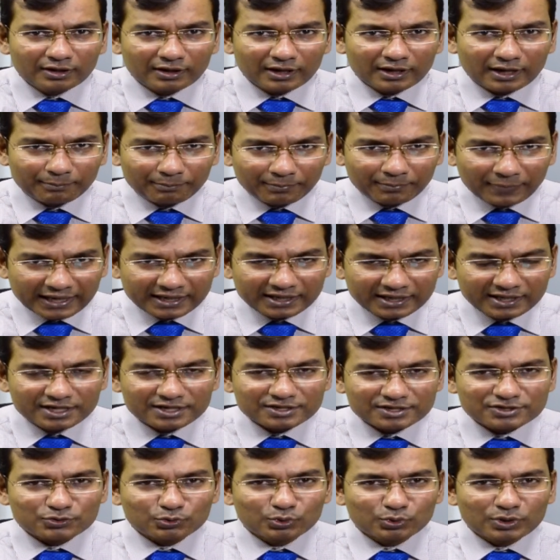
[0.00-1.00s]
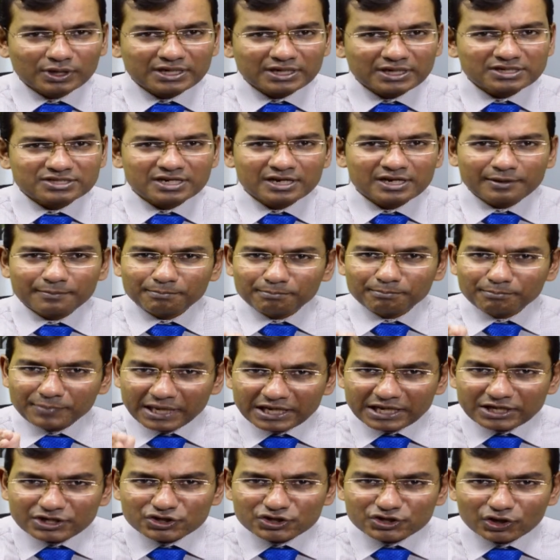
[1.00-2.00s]
my dear students,
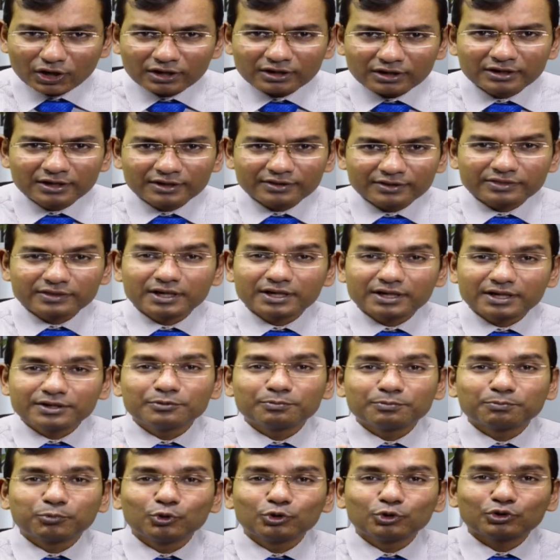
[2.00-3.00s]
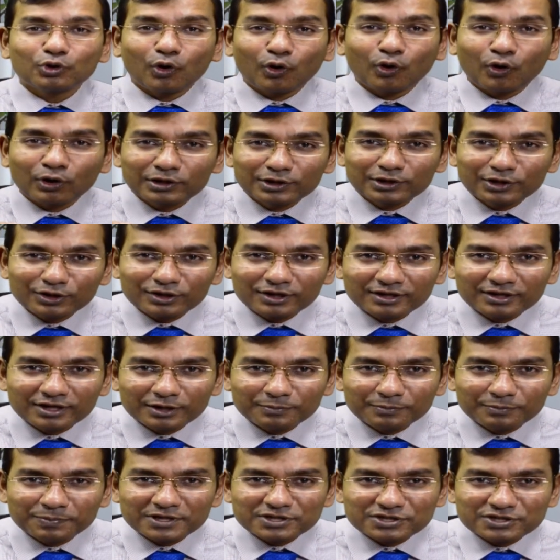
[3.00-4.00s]
make sure that you put all your
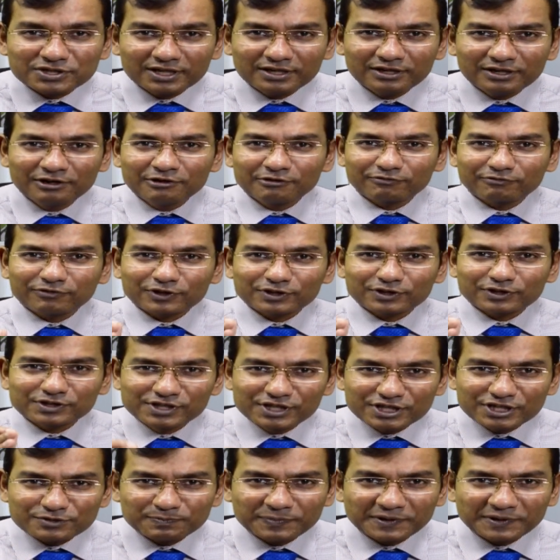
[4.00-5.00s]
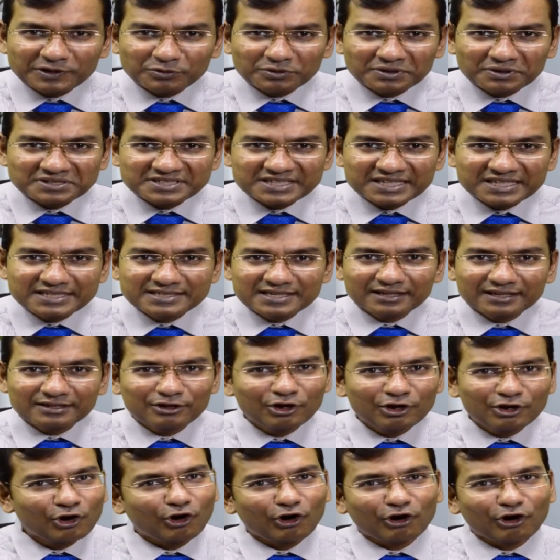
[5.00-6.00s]
100% for this particular
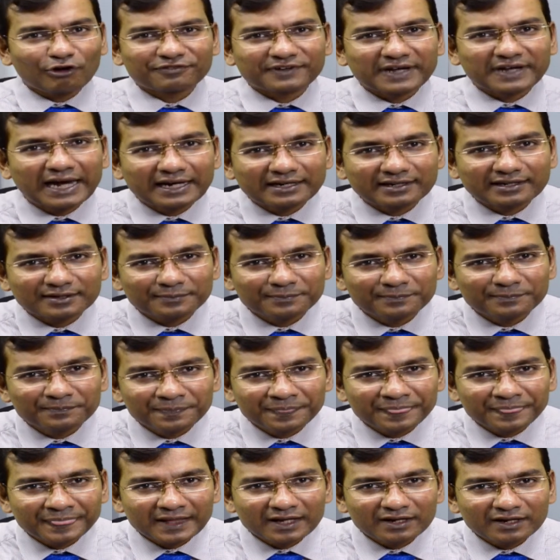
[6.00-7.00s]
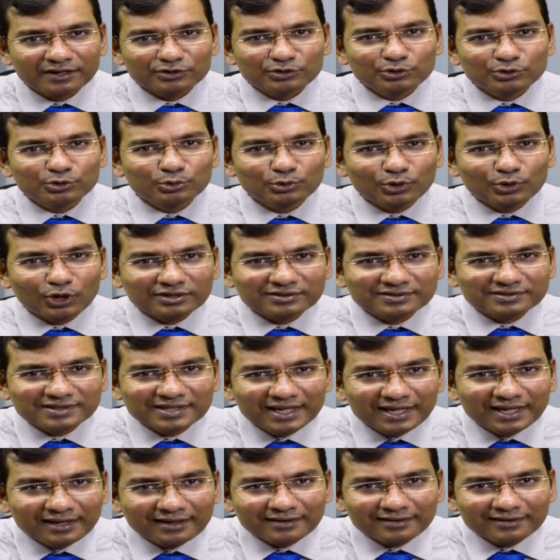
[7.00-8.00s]
season of CAT. Do not
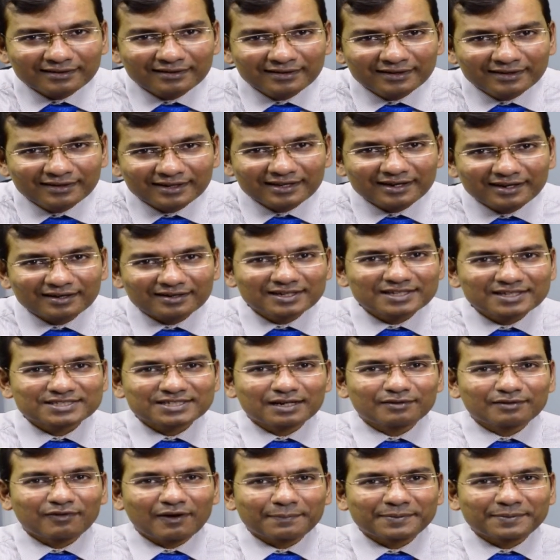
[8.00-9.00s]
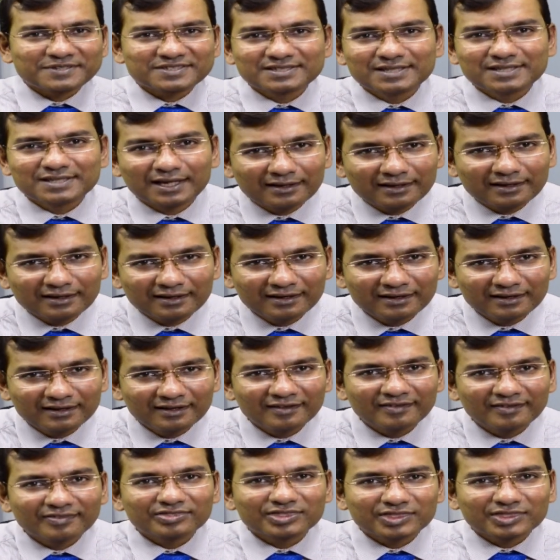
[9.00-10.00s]
think ki agle saal wapas denge.
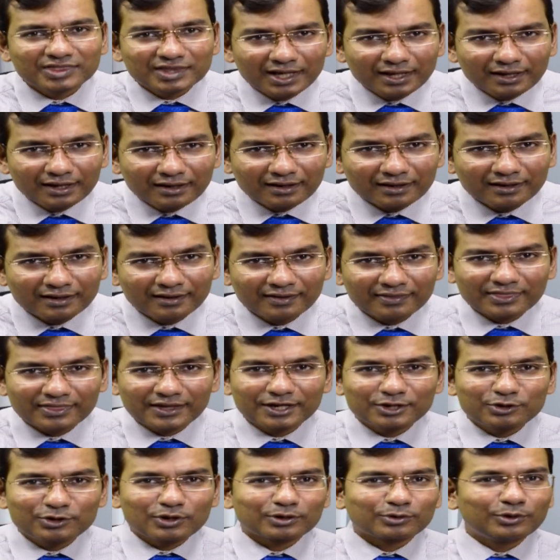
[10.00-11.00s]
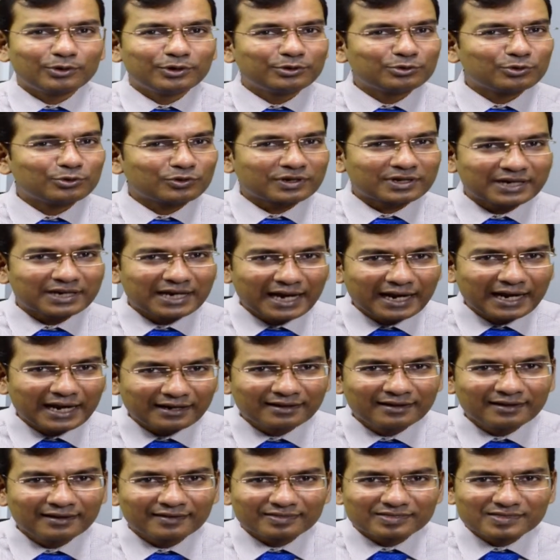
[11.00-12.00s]
Think that you are going to crack
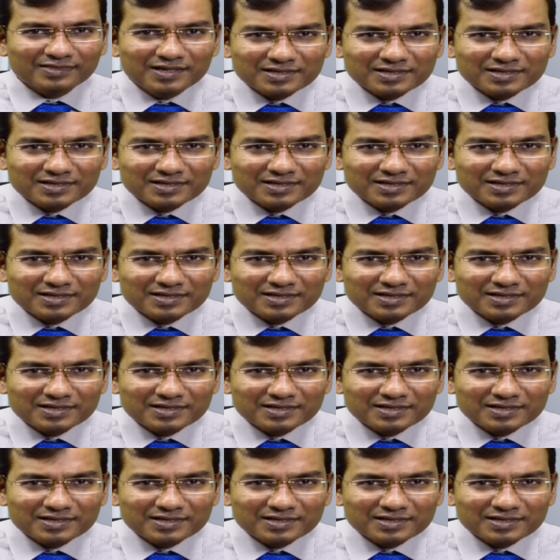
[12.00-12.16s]
this